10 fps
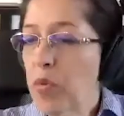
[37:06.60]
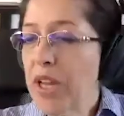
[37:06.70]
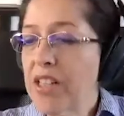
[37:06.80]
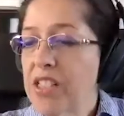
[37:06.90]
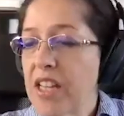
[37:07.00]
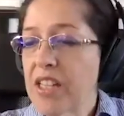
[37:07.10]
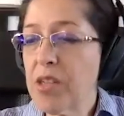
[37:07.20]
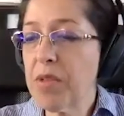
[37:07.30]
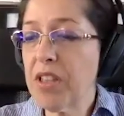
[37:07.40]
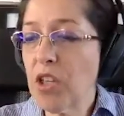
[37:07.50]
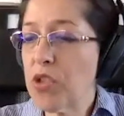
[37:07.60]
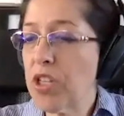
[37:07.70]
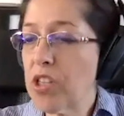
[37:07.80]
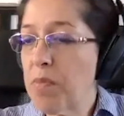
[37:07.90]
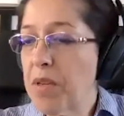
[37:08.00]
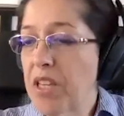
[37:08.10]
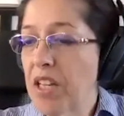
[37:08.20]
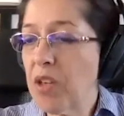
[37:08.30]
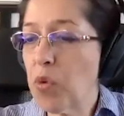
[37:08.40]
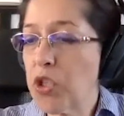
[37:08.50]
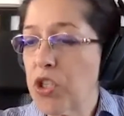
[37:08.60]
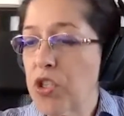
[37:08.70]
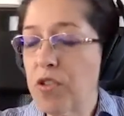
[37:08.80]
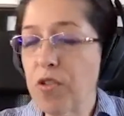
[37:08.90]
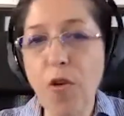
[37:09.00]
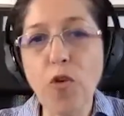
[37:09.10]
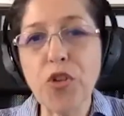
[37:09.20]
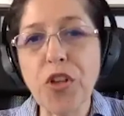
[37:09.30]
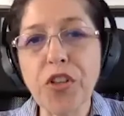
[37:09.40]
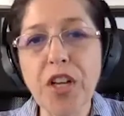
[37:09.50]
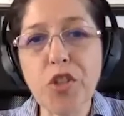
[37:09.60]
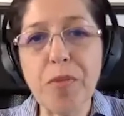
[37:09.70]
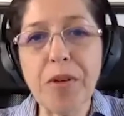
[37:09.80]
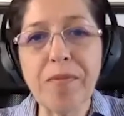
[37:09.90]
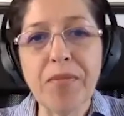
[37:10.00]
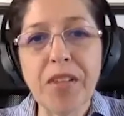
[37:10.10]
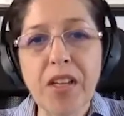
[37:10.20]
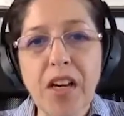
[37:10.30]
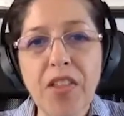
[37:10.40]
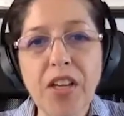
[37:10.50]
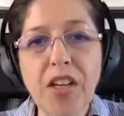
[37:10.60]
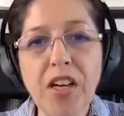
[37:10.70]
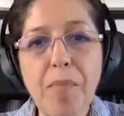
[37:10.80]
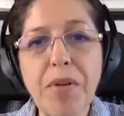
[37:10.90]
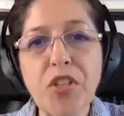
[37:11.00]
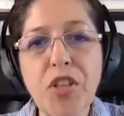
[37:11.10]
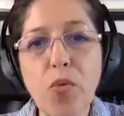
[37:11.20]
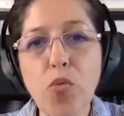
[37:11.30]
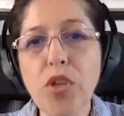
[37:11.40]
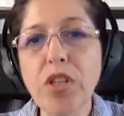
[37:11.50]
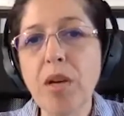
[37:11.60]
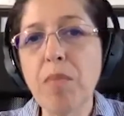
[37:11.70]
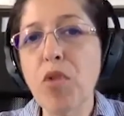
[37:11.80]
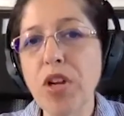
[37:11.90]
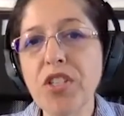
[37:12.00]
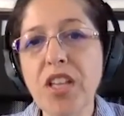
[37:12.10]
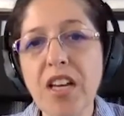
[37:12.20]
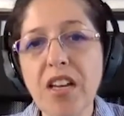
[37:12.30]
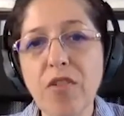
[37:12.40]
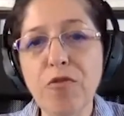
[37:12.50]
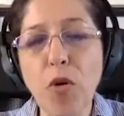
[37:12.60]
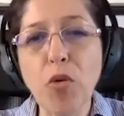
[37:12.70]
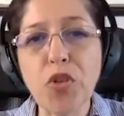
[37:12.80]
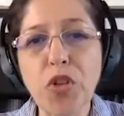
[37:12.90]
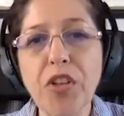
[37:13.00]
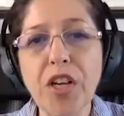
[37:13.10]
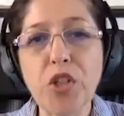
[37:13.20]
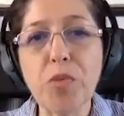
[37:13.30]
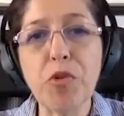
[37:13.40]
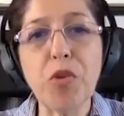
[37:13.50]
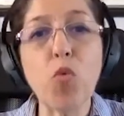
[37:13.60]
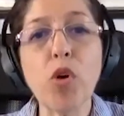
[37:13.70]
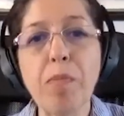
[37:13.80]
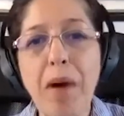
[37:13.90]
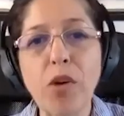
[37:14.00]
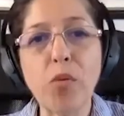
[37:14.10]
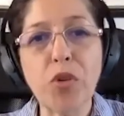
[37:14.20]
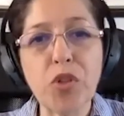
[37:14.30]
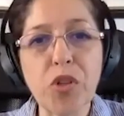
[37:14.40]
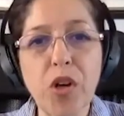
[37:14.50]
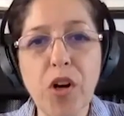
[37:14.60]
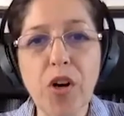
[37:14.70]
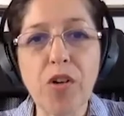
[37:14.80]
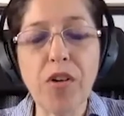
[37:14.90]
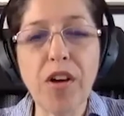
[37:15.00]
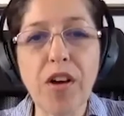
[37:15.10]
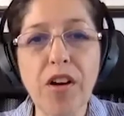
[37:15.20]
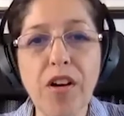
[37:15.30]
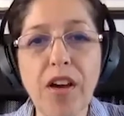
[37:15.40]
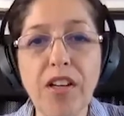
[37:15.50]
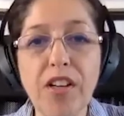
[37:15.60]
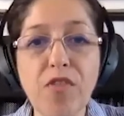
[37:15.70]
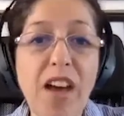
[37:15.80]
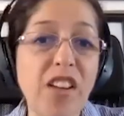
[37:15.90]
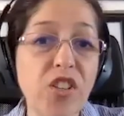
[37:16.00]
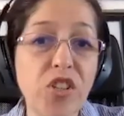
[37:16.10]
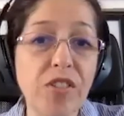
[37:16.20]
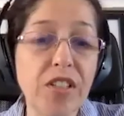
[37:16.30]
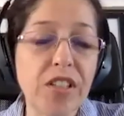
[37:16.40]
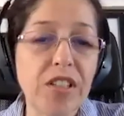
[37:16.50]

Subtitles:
add to that something that you said at the beginning, which is the focus on the customer. I think companies that really embrace that and focus on the customer and work backwards are at an advantage.